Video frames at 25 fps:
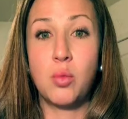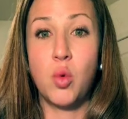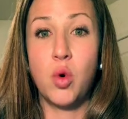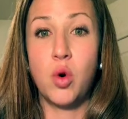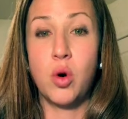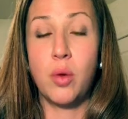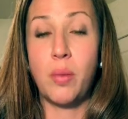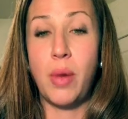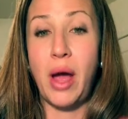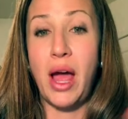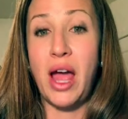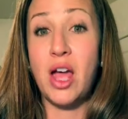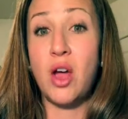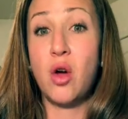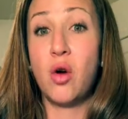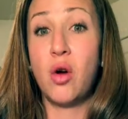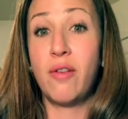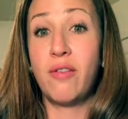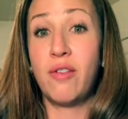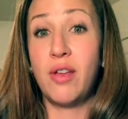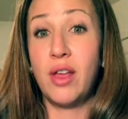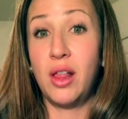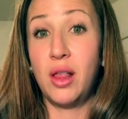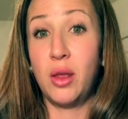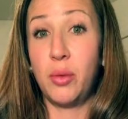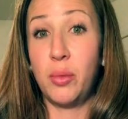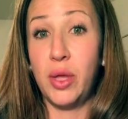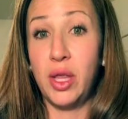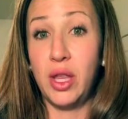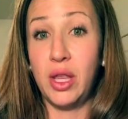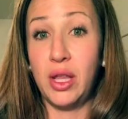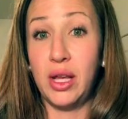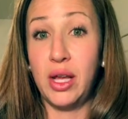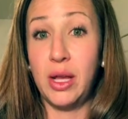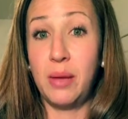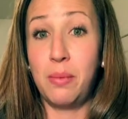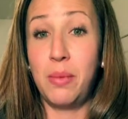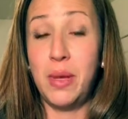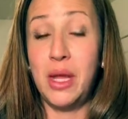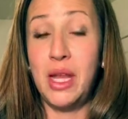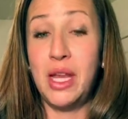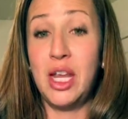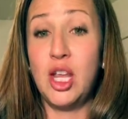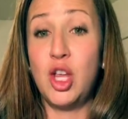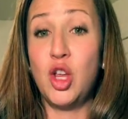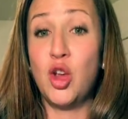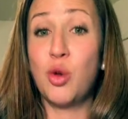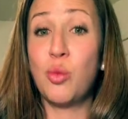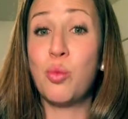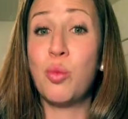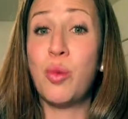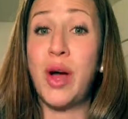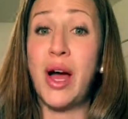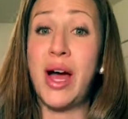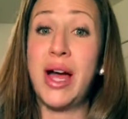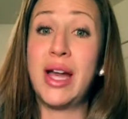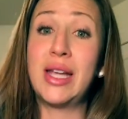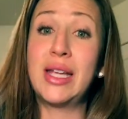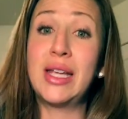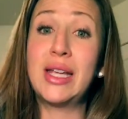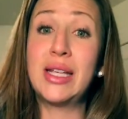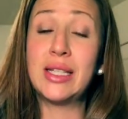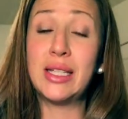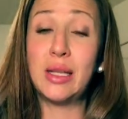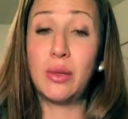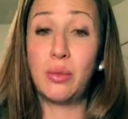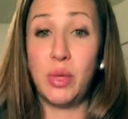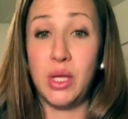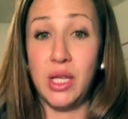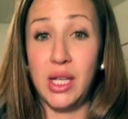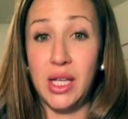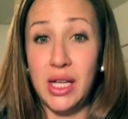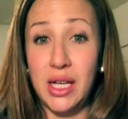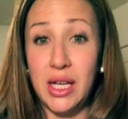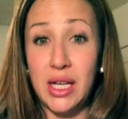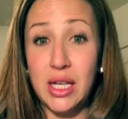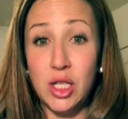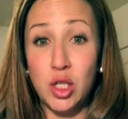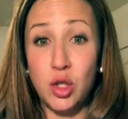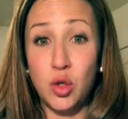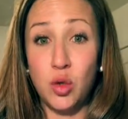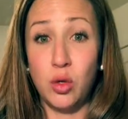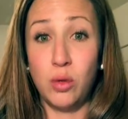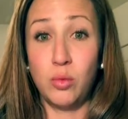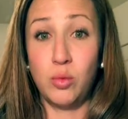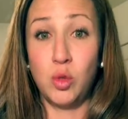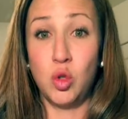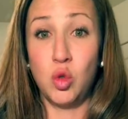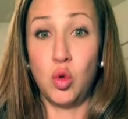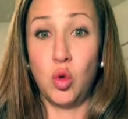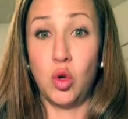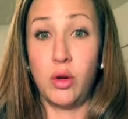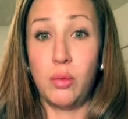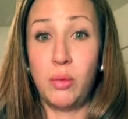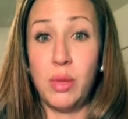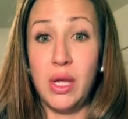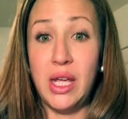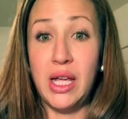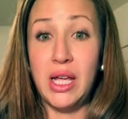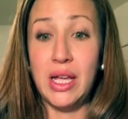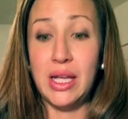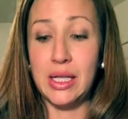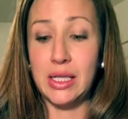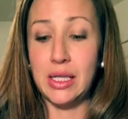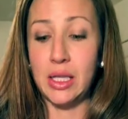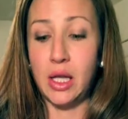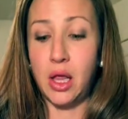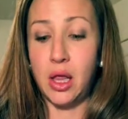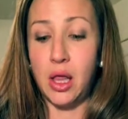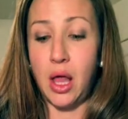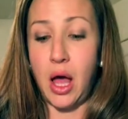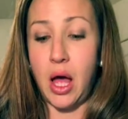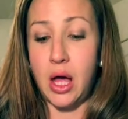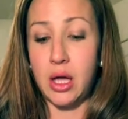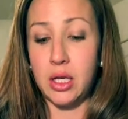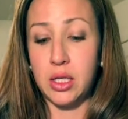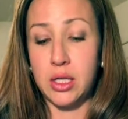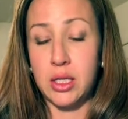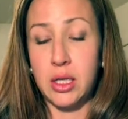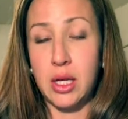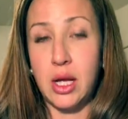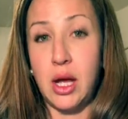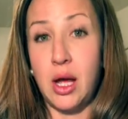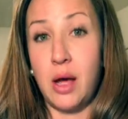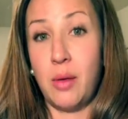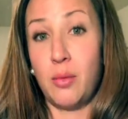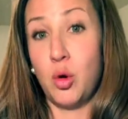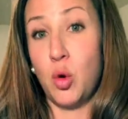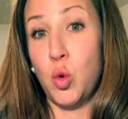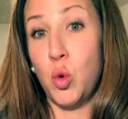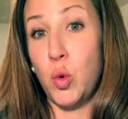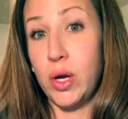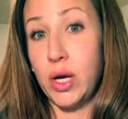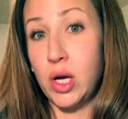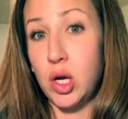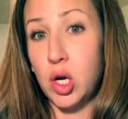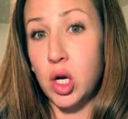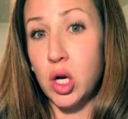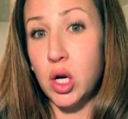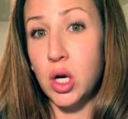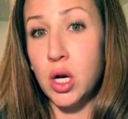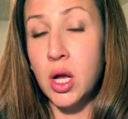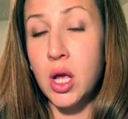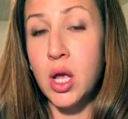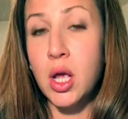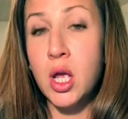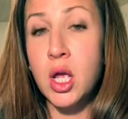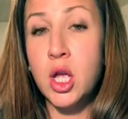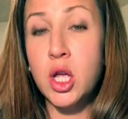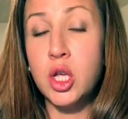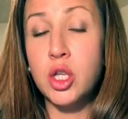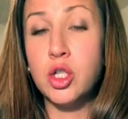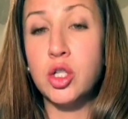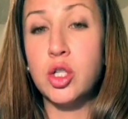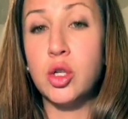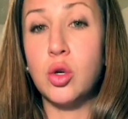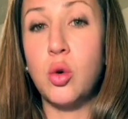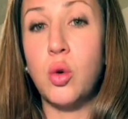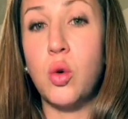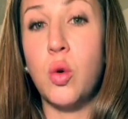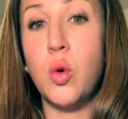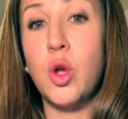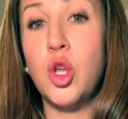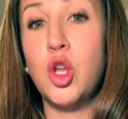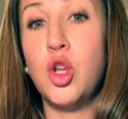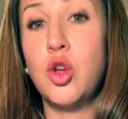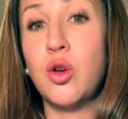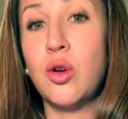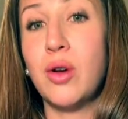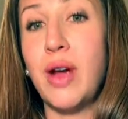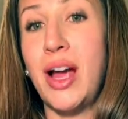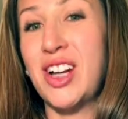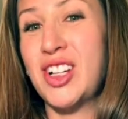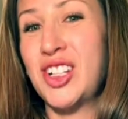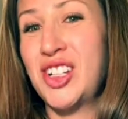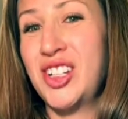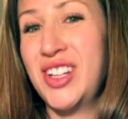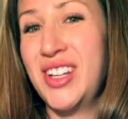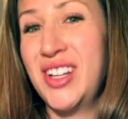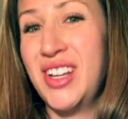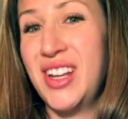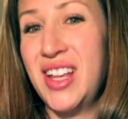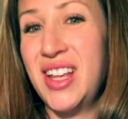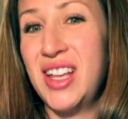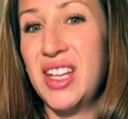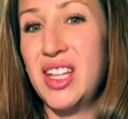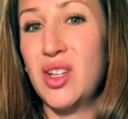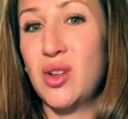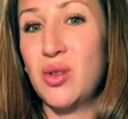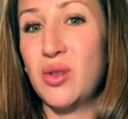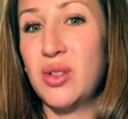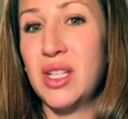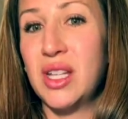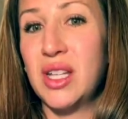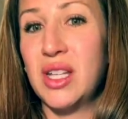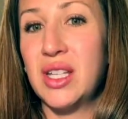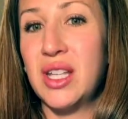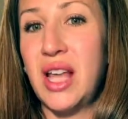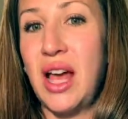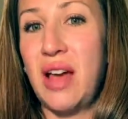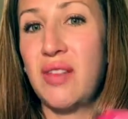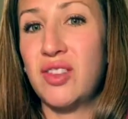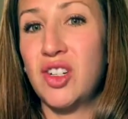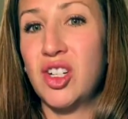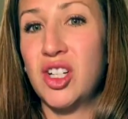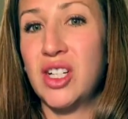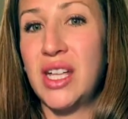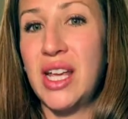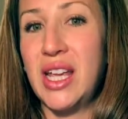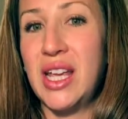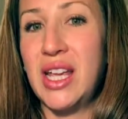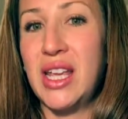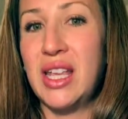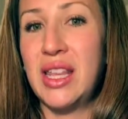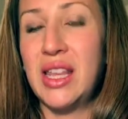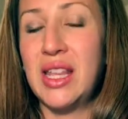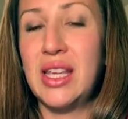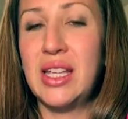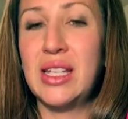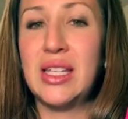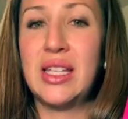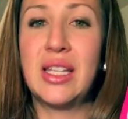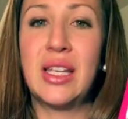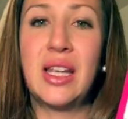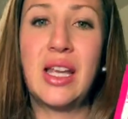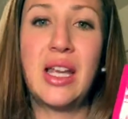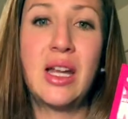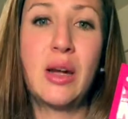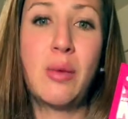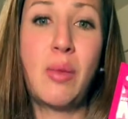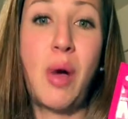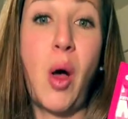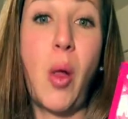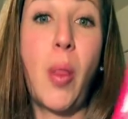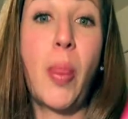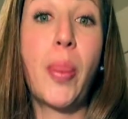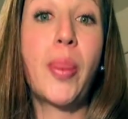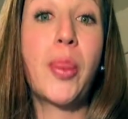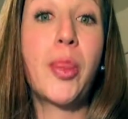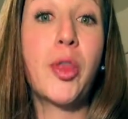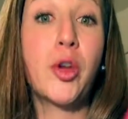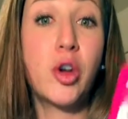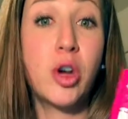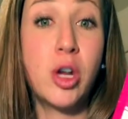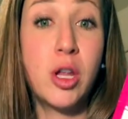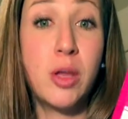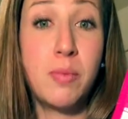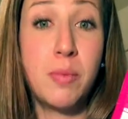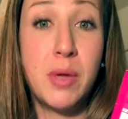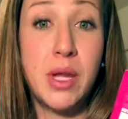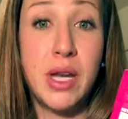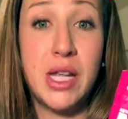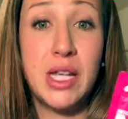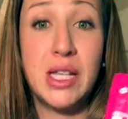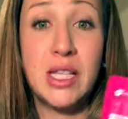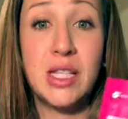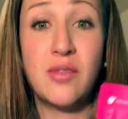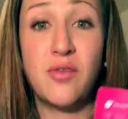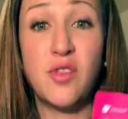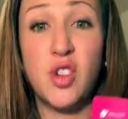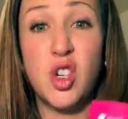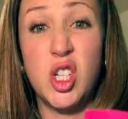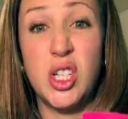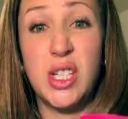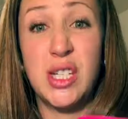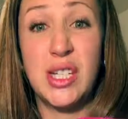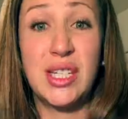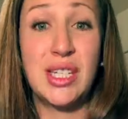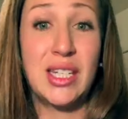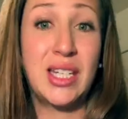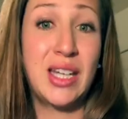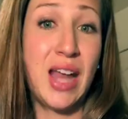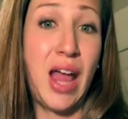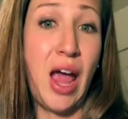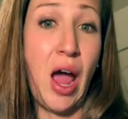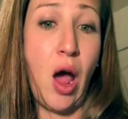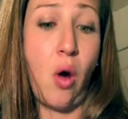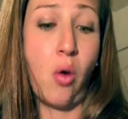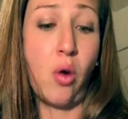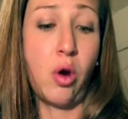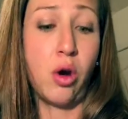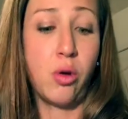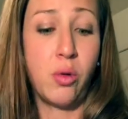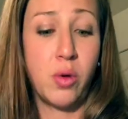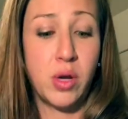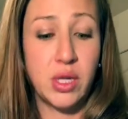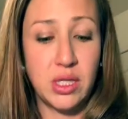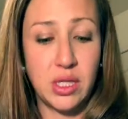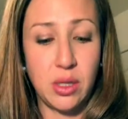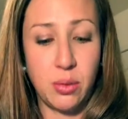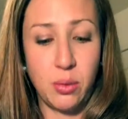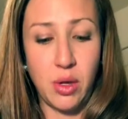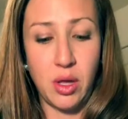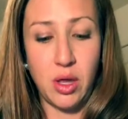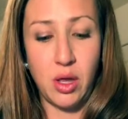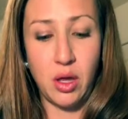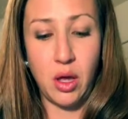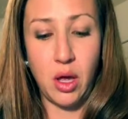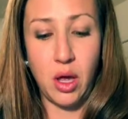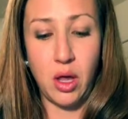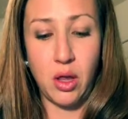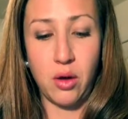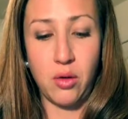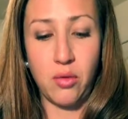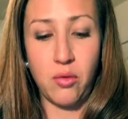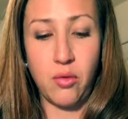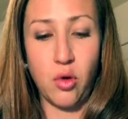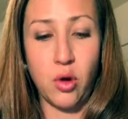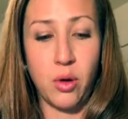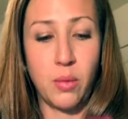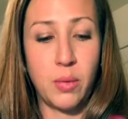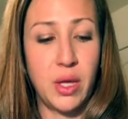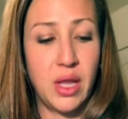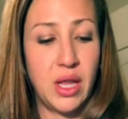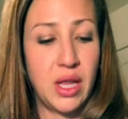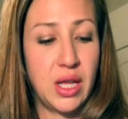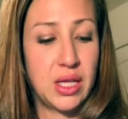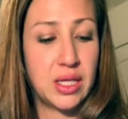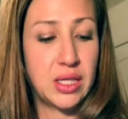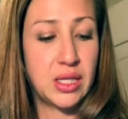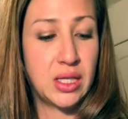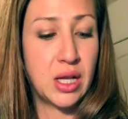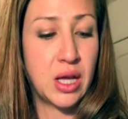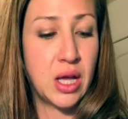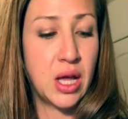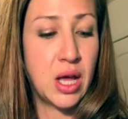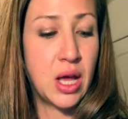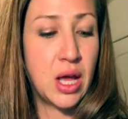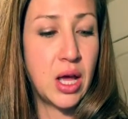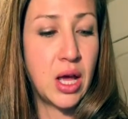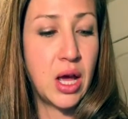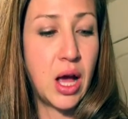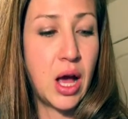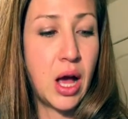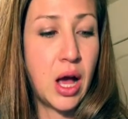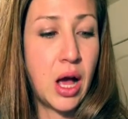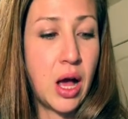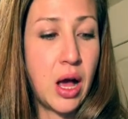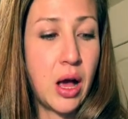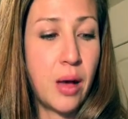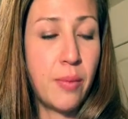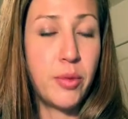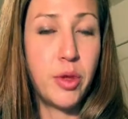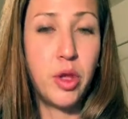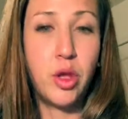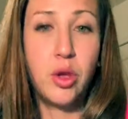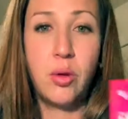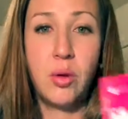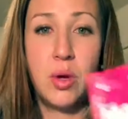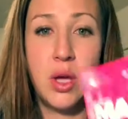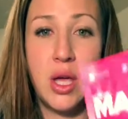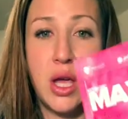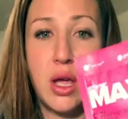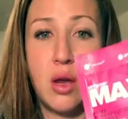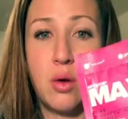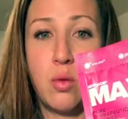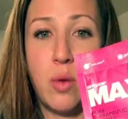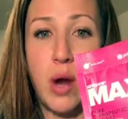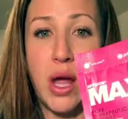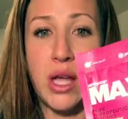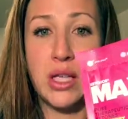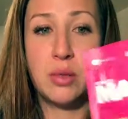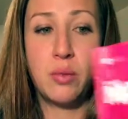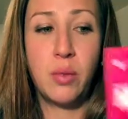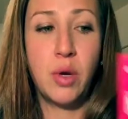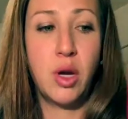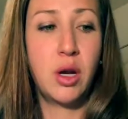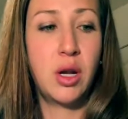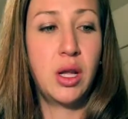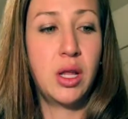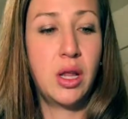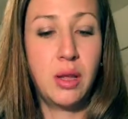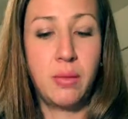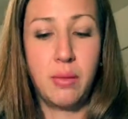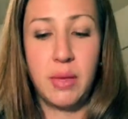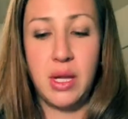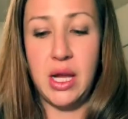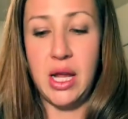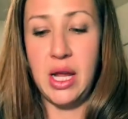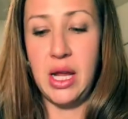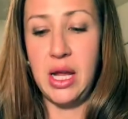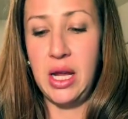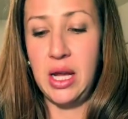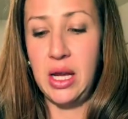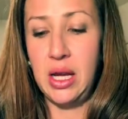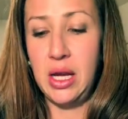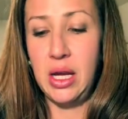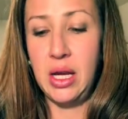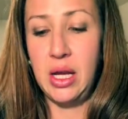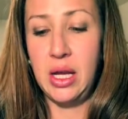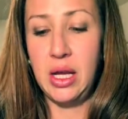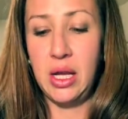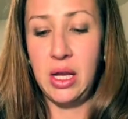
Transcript: more bioavailability, meaning your body's ability to absorb it is a lot quicker. So you're actually in ketosis after taking these in about 30 minutes versus an hour with some of the other formulas. You get raspberry lemonade,